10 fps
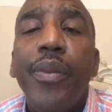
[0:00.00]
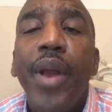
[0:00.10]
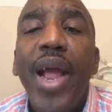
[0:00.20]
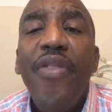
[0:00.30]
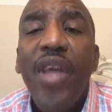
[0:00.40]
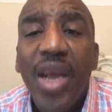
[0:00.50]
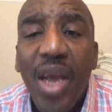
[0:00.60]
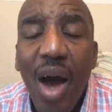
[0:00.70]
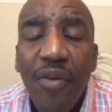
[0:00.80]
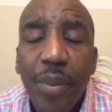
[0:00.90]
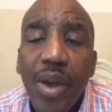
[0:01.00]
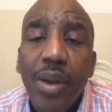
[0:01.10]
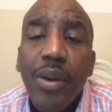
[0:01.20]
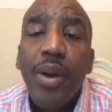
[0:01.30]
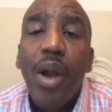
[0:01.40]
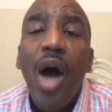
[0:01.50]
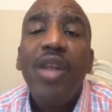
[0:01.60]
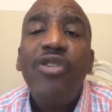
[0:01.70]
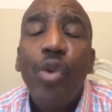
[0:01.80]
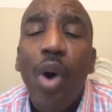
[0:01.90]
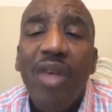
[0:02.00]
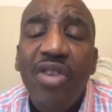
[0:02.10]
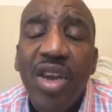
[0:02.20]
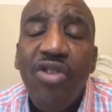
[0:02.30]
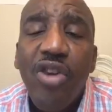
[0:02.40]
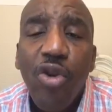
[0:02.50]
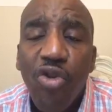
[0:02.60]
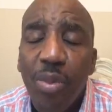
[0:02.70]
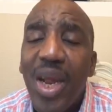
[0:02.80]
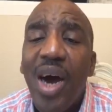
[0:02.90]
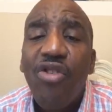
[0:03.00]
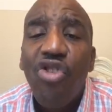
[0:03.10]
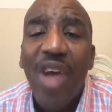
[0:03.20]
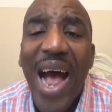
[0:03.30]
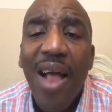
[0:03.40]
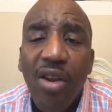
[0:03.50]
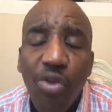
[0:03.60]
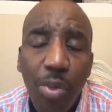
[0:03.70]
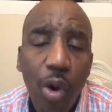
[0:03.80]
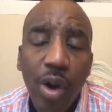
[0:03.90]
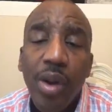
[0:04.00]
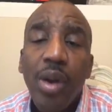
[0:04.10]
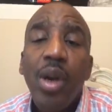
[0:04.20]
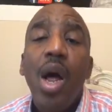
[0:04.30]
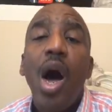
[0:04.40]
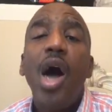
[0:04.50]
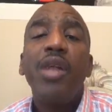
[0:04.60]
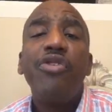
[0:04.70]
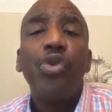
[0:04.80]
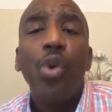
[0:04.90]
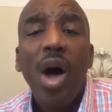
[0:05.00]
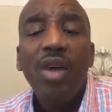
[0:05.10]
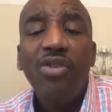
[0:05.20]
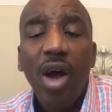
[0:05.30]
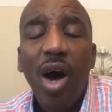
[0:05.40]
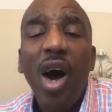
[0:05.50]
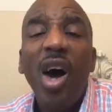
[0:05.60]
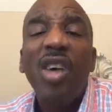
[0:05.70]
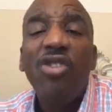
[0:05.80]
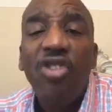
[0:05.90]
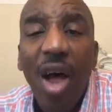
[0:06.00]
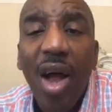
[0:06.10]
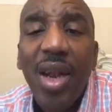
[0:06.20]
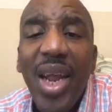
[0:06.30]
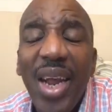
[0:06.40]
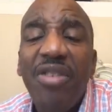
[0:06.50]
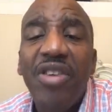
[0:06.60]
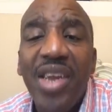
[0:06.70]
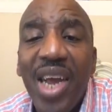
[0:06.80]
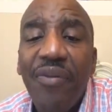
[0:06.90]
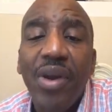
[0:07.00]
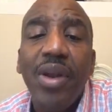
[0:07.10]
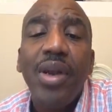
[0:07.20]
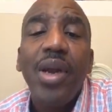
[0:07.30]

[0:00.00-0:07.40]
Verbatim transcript: And the government, unto us, excuse me, a child is born. Unto us, a son is given.